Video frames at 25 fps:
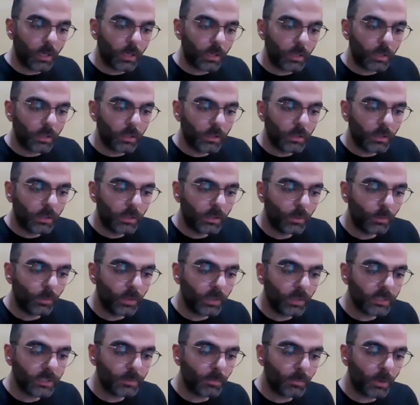
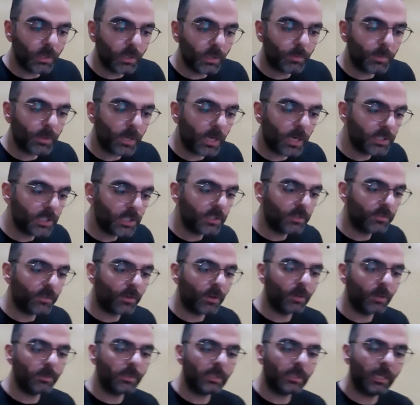Will smaller
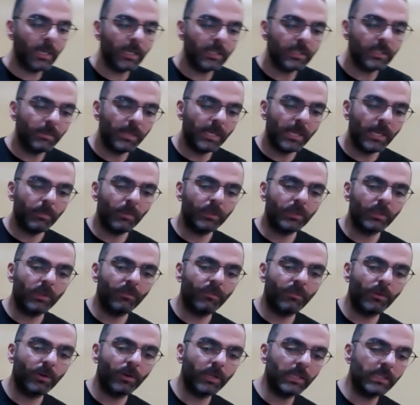projects, firms, clients be
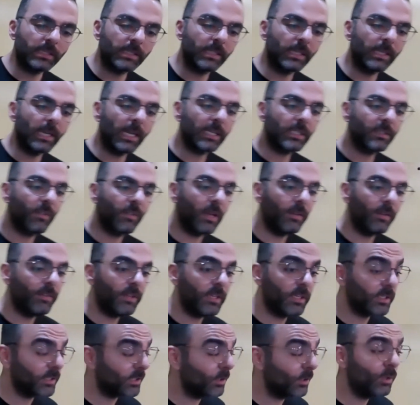able to afford this in the next
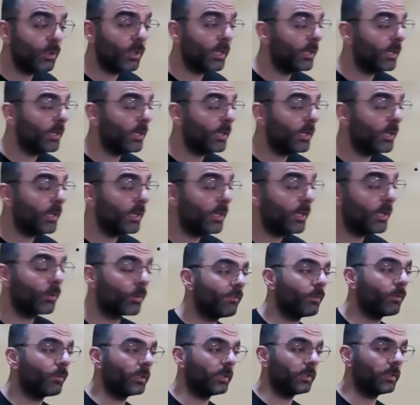5 years? You can
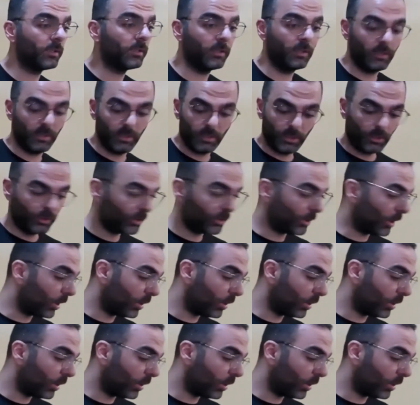already afford it.